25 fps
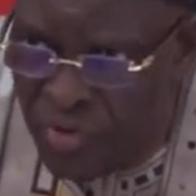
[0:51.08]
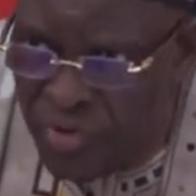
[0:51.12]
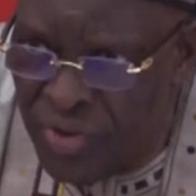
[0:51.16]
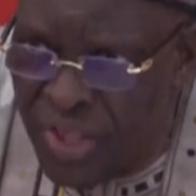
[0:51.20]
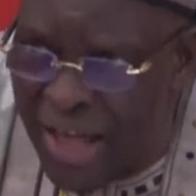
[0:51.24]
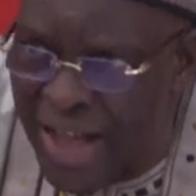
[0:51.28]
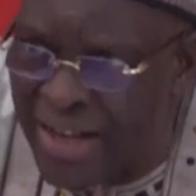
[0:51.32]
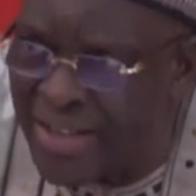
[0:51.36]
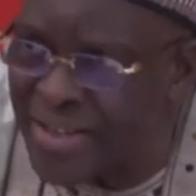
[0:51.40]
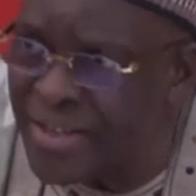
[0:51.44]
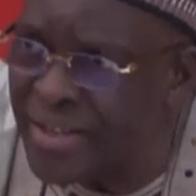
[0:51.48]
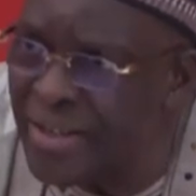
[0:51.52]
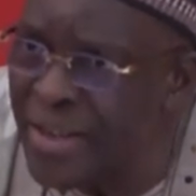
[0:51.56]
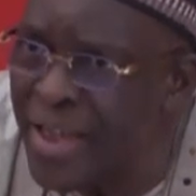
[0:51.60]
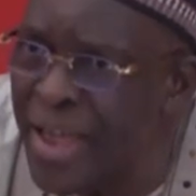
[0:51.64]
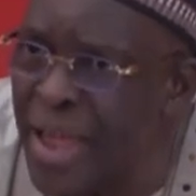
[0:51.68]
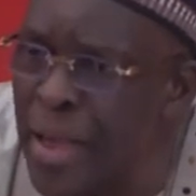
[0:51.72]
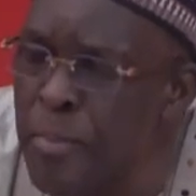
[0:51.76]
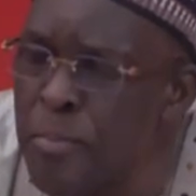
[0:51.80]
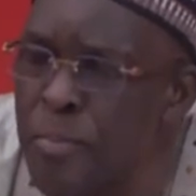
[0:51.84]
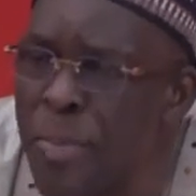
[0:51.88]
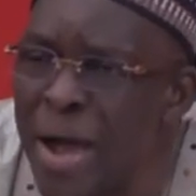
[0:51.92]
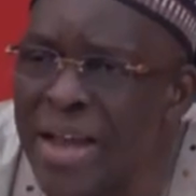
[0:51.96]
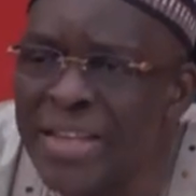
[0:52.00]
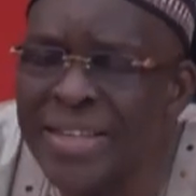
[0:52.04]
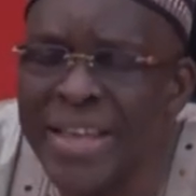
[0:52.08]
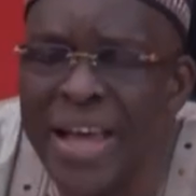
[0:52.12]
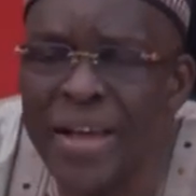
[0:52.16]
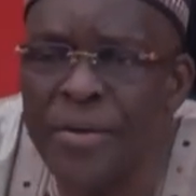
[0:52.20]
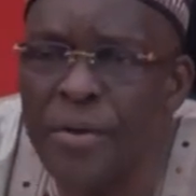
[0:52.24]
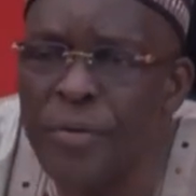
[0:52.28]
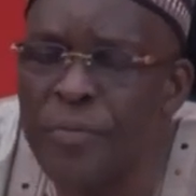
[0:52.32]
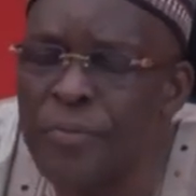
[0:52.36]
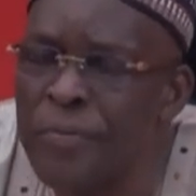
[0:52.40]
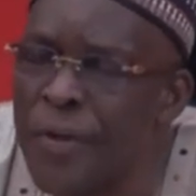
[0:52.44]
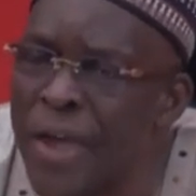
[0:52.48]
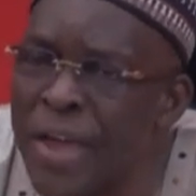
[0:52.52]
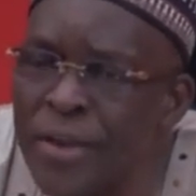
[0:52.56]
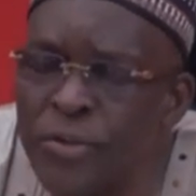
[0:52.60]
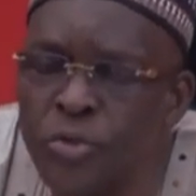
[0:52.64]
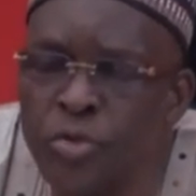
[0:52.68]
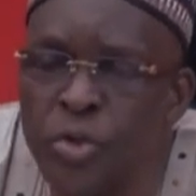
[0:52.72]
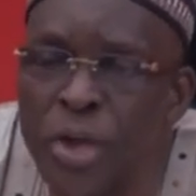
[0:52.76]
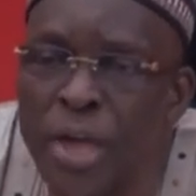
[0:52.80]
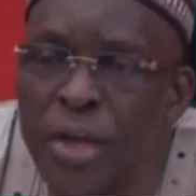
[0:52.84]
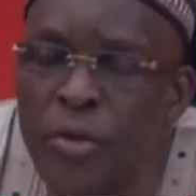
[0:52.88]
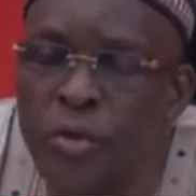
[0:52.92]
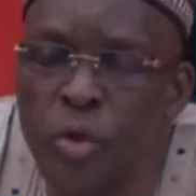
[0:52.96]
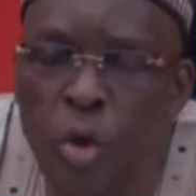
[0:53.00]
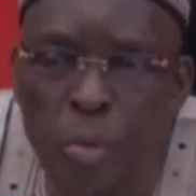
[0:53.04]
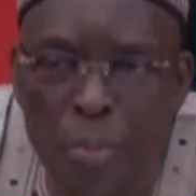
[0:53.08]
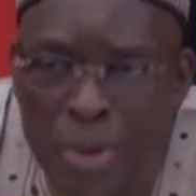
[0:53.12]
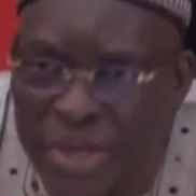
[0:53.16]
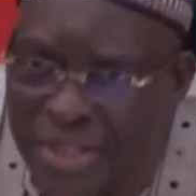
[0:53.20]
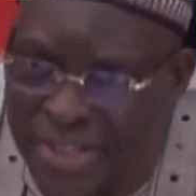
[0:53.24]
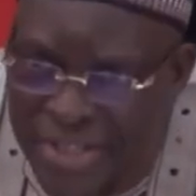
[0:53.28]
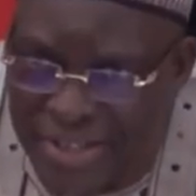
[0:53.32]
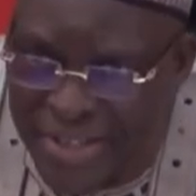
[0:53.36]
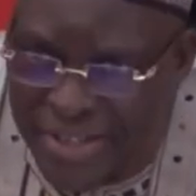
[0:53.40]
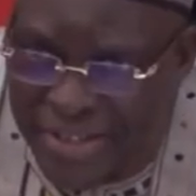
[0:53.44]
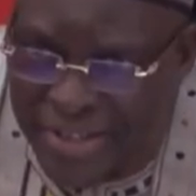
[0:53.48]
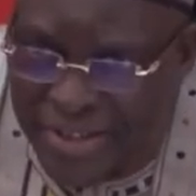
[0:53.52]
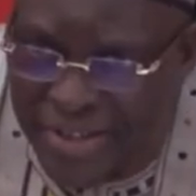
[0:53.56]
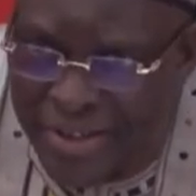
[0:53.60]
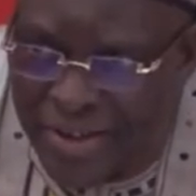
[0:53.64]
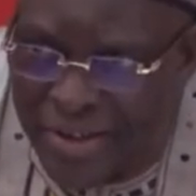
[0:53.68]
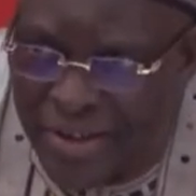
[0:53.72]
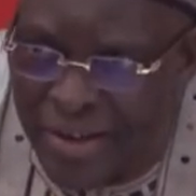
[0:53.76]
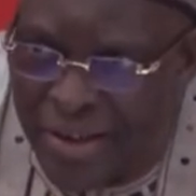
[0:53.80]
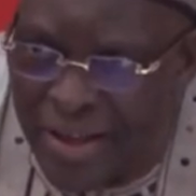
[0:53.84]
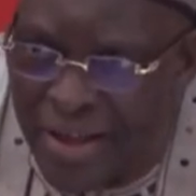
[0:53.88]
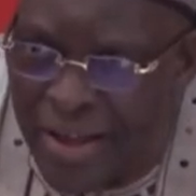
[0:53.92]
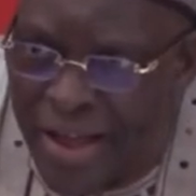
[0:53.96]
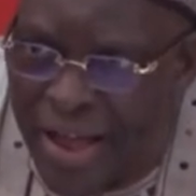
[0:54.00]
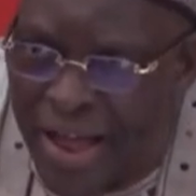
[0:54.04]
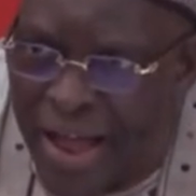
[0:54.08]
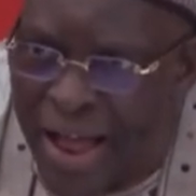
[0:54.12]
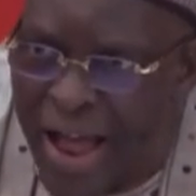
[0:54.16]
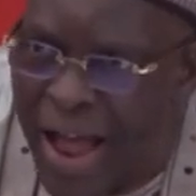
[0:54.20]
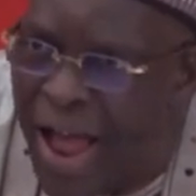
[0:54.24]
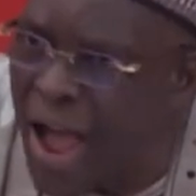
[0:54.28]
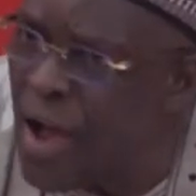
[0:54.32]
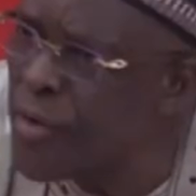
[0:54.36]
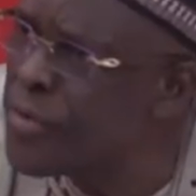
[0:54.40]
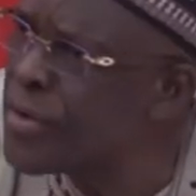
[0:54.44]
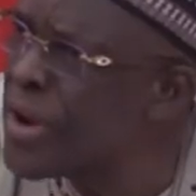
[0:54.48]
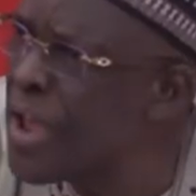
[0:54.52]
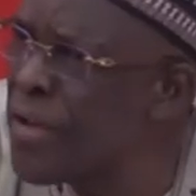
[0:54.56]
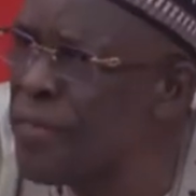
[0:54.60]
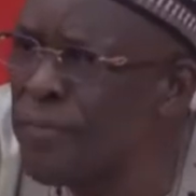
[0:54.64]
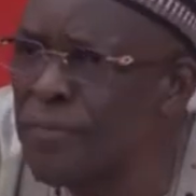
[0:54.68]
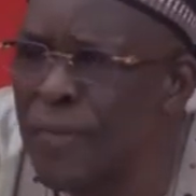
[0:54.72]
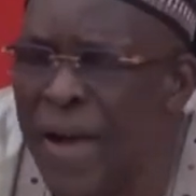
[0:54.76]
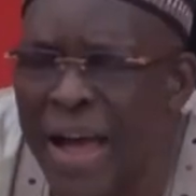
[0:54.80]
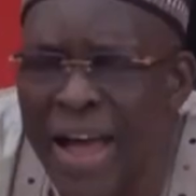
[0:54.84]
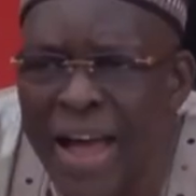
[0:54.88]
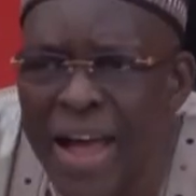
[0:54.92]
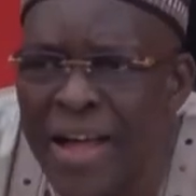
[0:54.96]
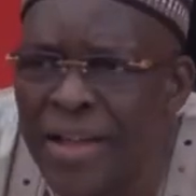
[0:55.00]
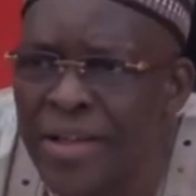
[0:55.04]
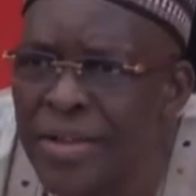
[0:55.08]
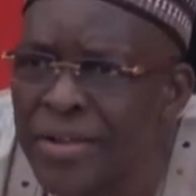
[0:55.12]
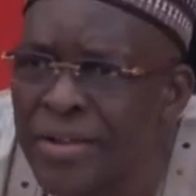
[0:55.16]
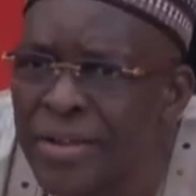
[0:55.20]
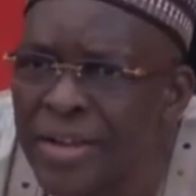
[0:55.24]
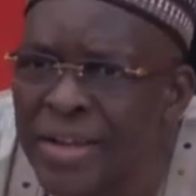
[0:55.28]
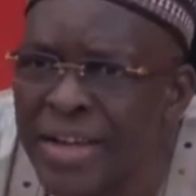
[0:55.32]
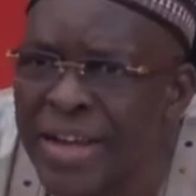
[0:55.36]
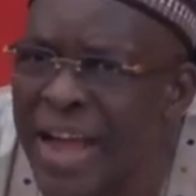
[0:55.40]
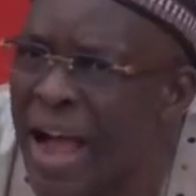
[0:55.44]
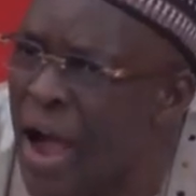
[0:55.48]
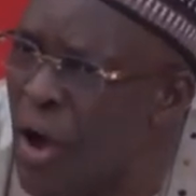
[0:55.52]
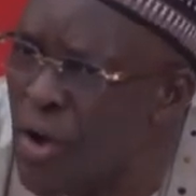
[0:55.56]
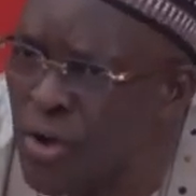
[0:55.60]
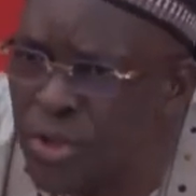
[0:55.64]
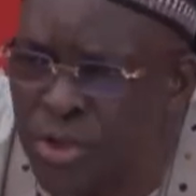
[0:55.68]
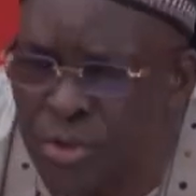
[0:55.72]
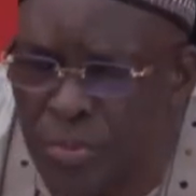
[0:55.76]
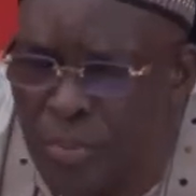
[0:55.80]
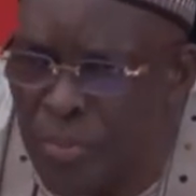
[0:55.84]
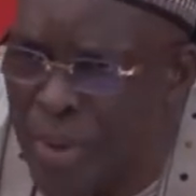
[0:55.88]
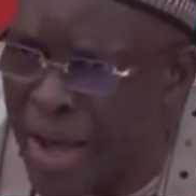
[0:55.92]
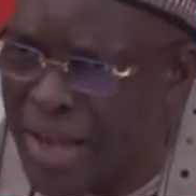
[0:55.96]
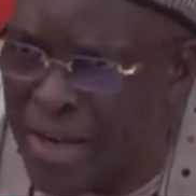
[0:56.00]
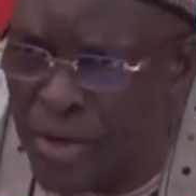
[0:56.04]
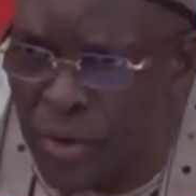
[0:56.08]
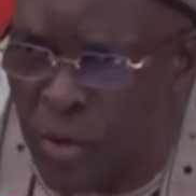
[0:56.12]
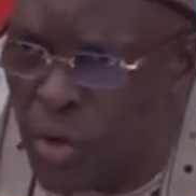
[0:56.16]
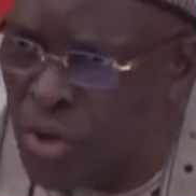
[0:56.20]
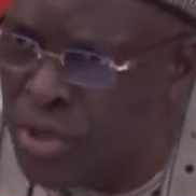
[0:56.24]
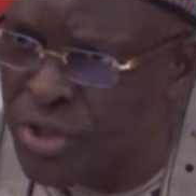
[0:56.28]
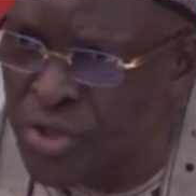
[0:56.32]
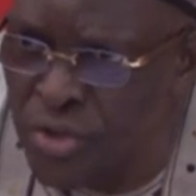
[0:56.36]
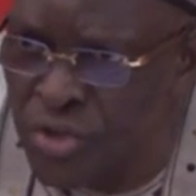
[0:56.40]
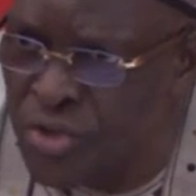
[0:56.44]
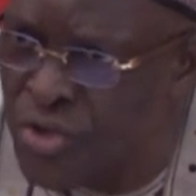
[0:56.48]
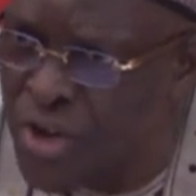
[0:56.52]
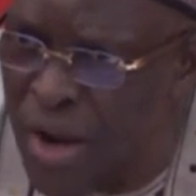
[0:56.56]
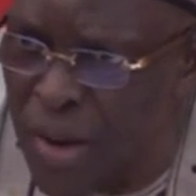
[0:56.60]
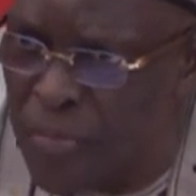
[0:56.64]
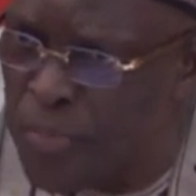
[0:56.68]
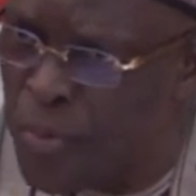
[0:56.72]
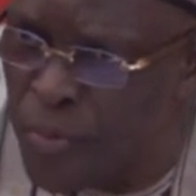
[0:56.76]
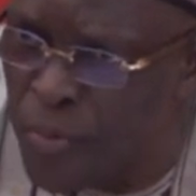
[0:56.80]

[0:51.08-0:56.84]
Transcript: that a matter referred to a committee, however couched by the constitutional